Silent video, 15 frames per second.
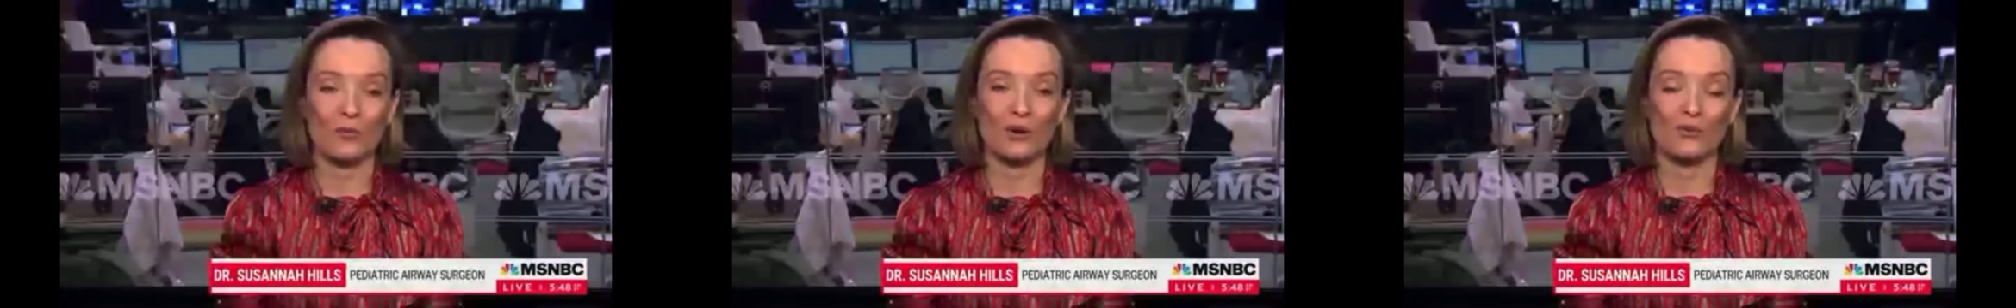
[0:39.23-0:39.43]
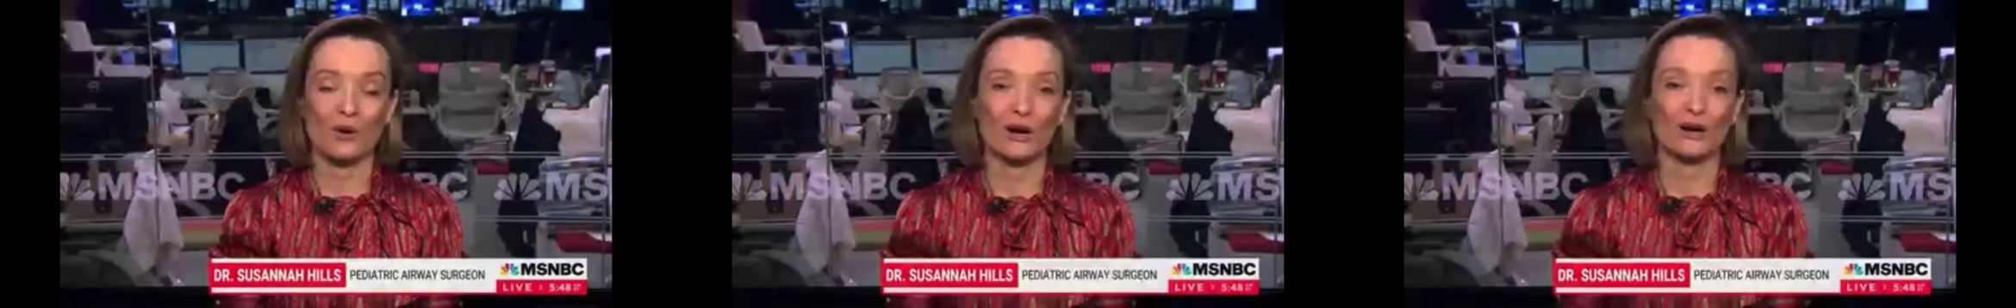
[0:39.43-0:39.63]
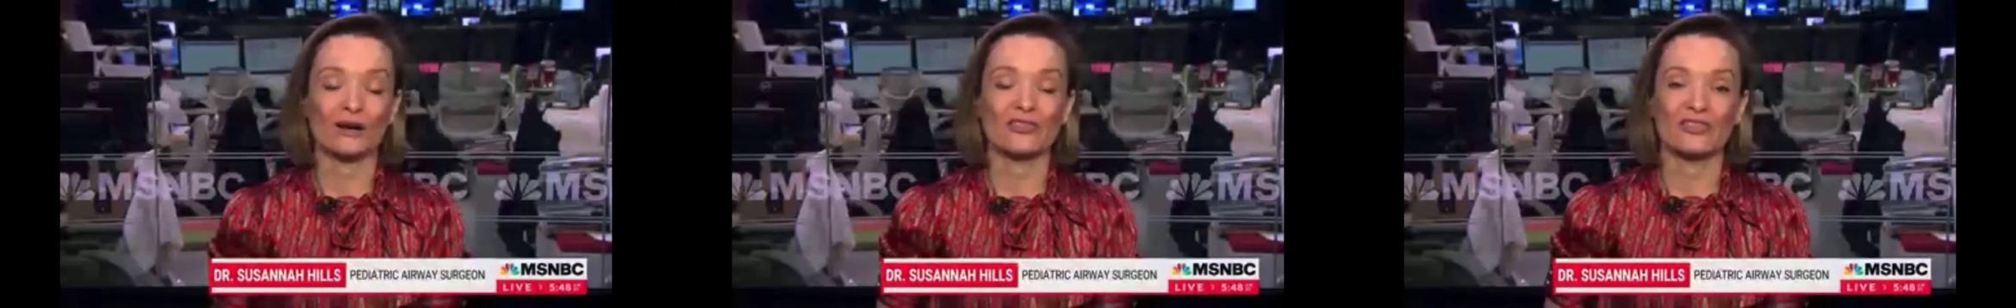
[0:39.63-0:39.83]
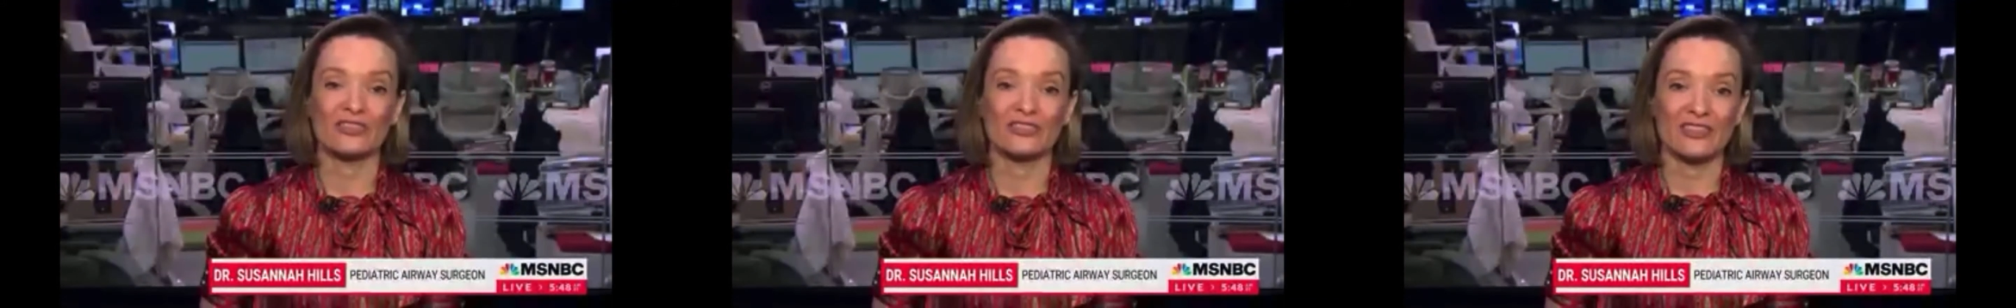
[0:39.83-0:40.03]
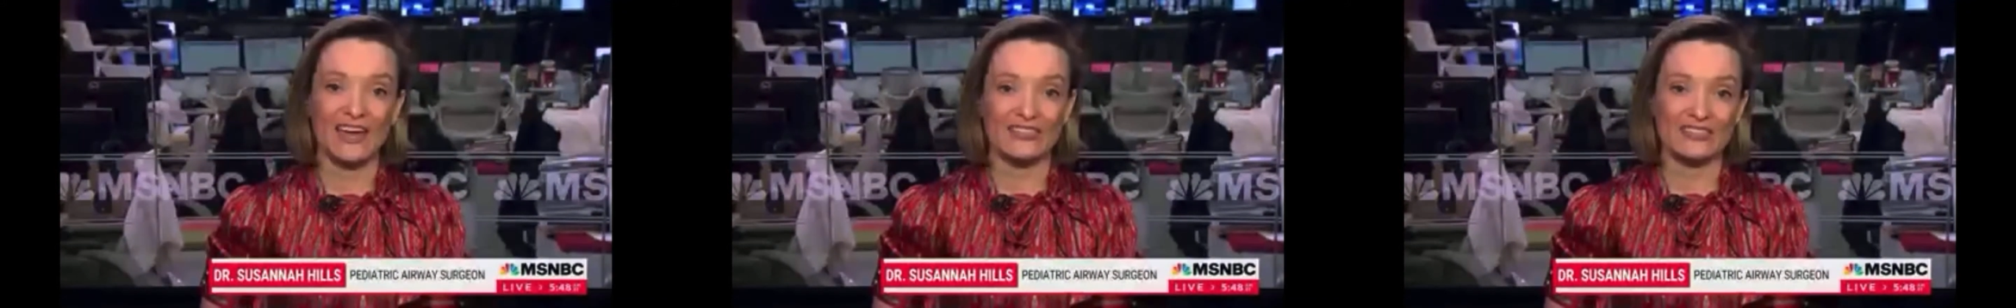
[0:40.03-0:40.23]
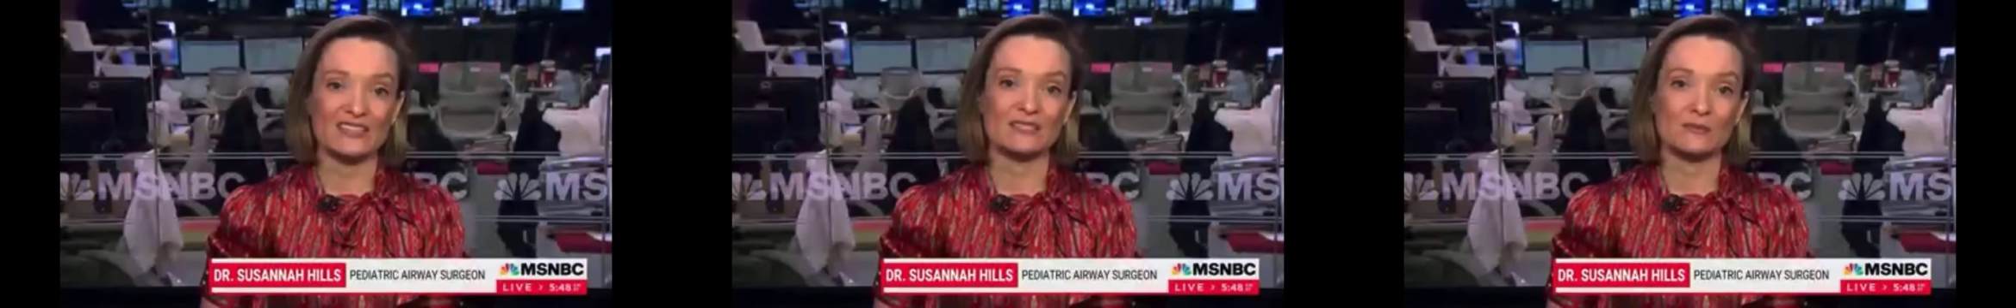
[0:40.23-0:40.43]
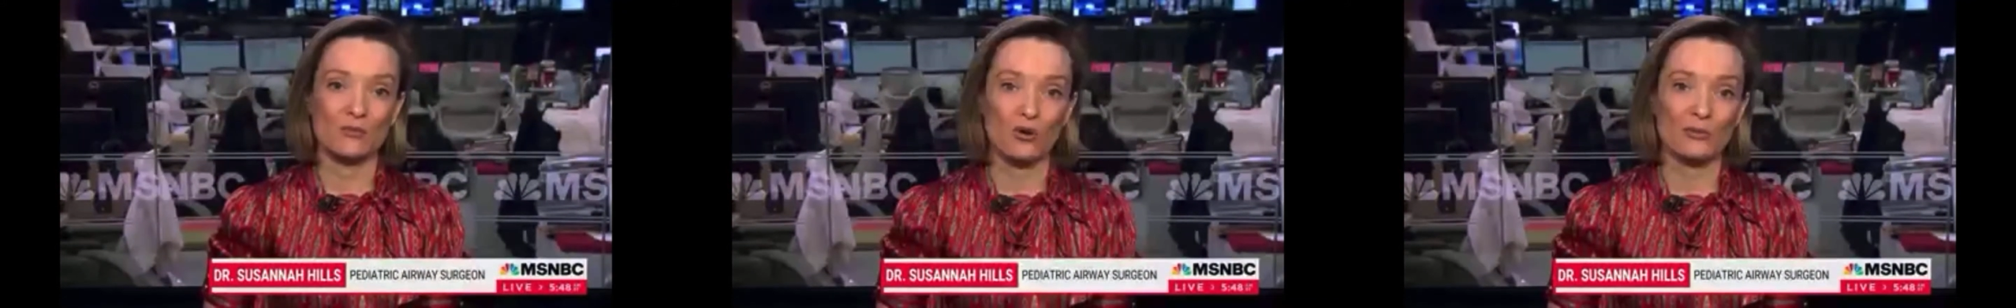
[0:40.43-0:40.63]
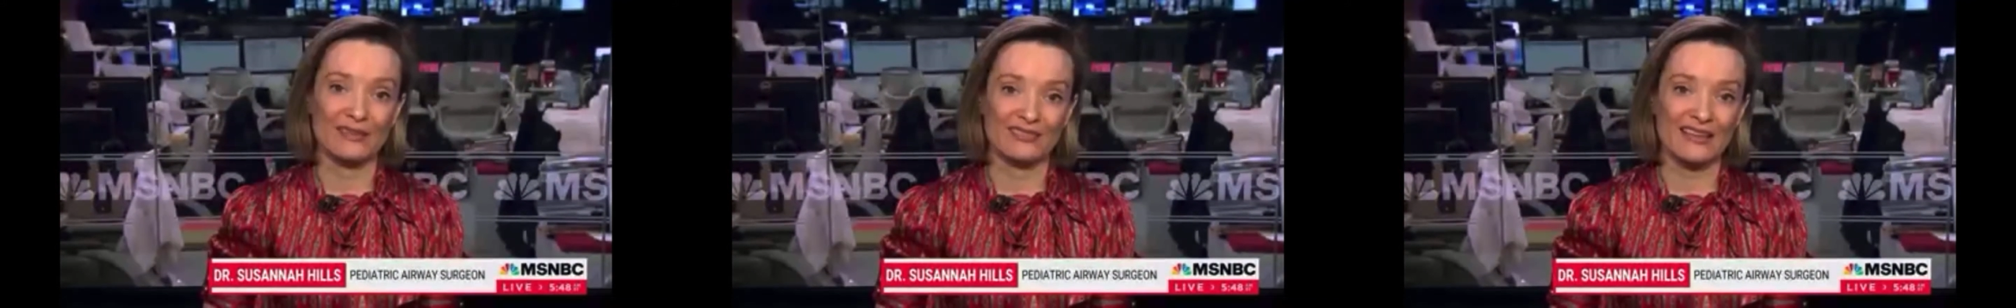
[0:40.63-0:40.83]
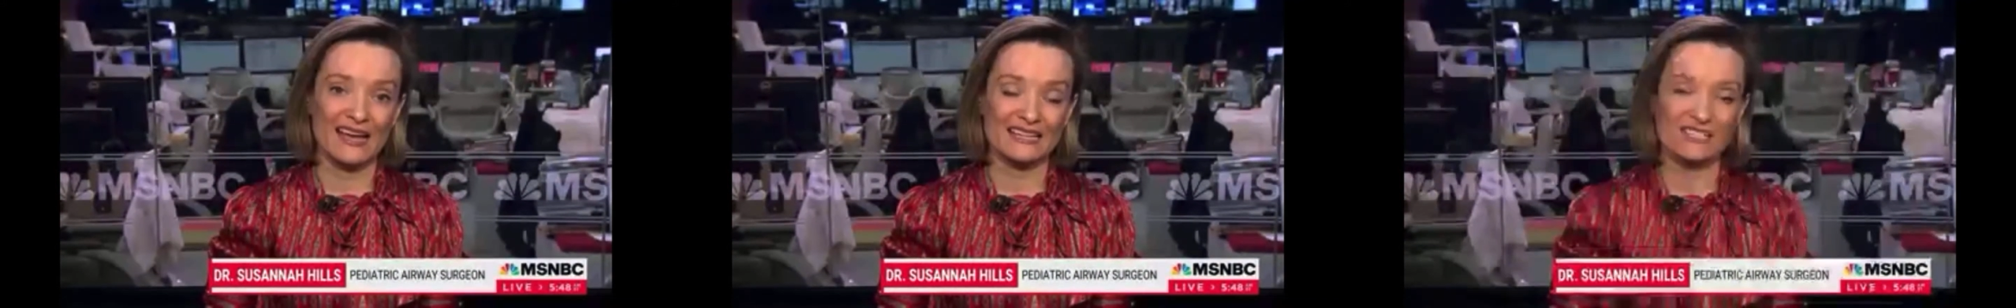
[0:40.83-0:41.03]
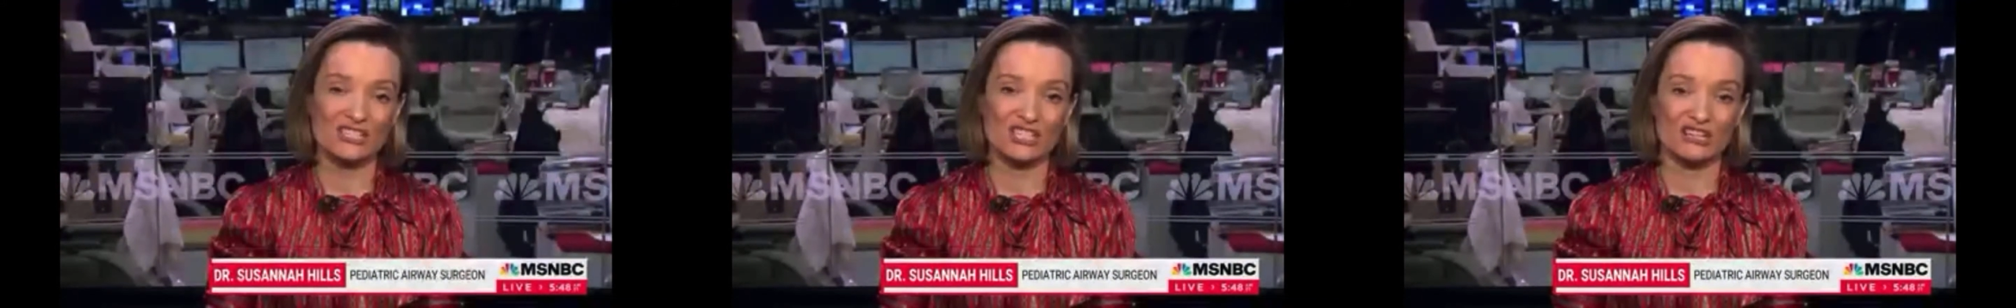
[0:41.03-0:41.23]
we were at this moment
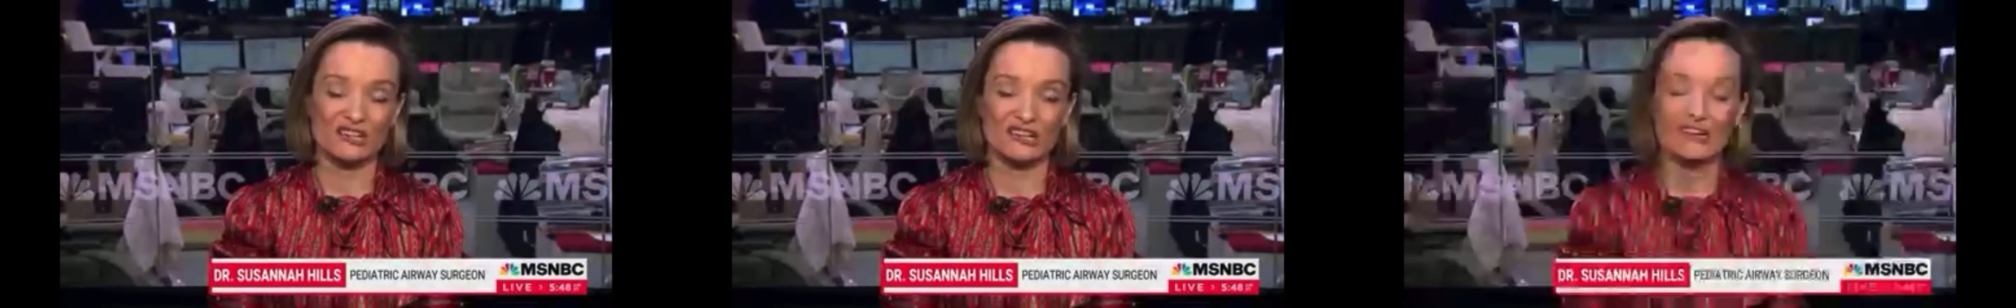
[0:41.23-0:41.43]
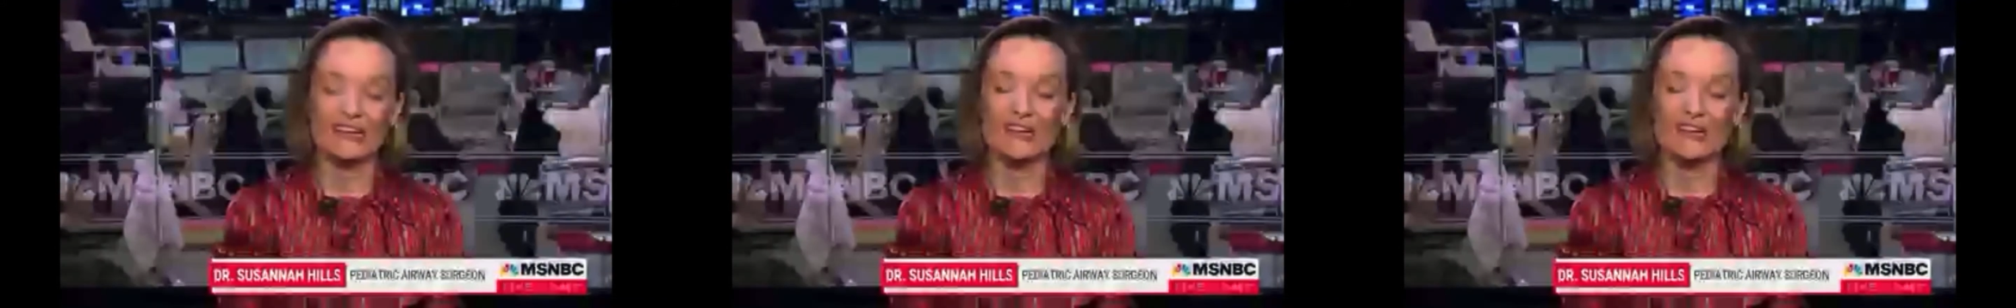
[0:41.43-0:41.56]
last year.